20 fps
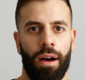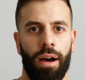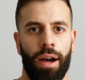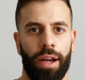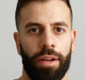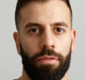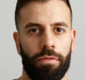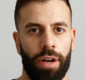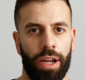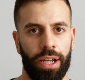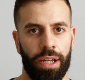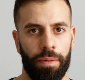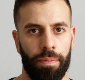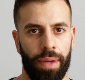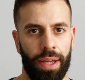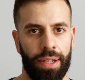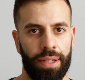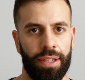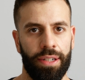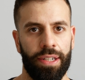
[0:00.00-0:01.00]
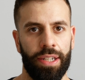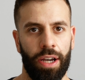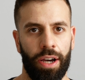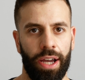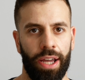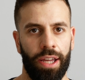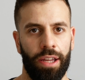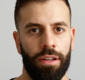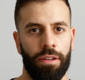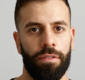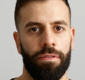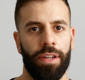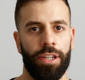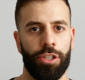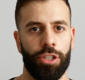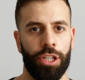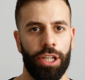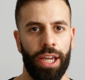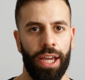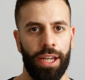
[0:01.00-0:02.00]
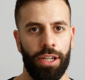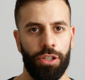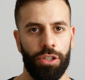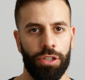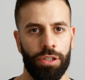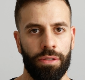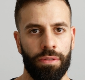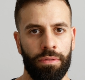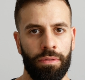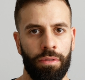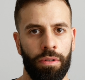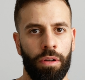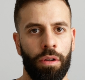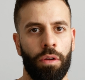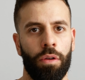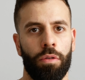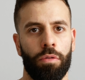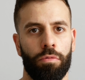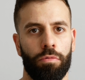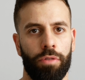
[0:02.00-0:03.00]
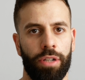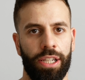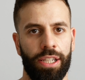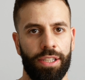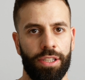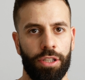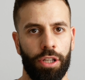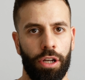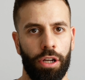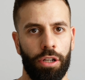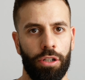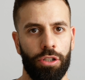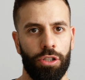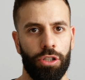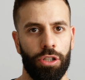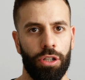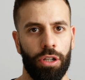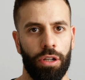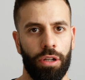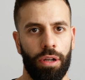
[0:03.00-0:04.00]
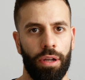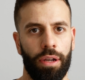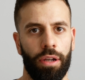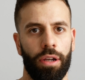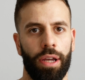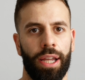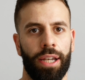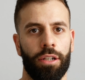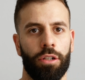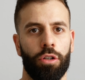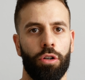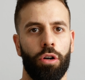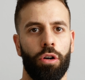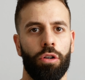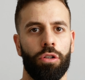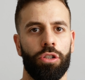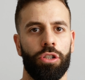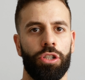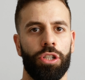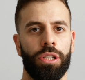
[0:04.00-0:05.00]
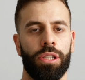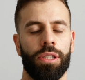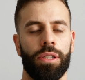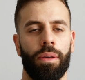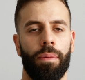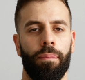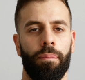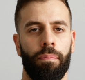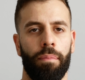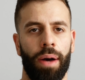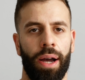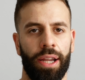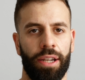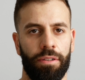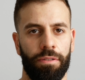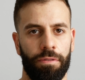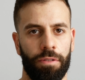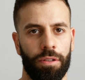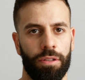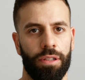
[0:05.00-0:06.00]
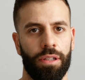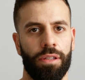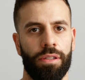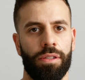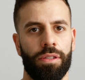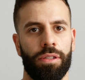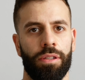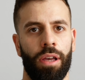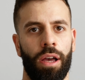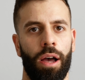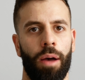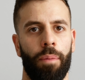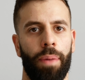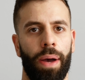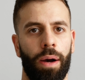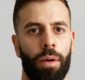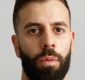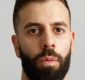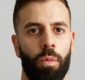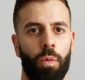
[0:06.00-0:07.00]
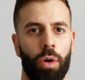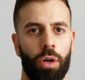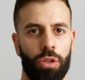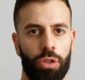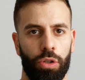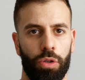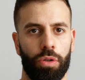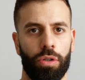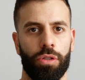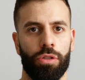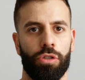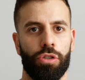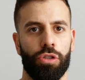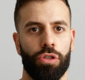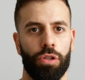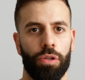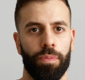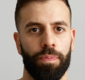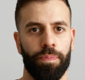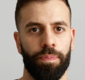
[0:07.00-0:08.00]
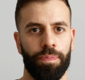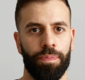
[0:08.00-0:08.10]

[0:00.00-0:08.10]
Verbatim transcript: I'd recommend a diet of education, research, and conscious mindfulness about what you consume.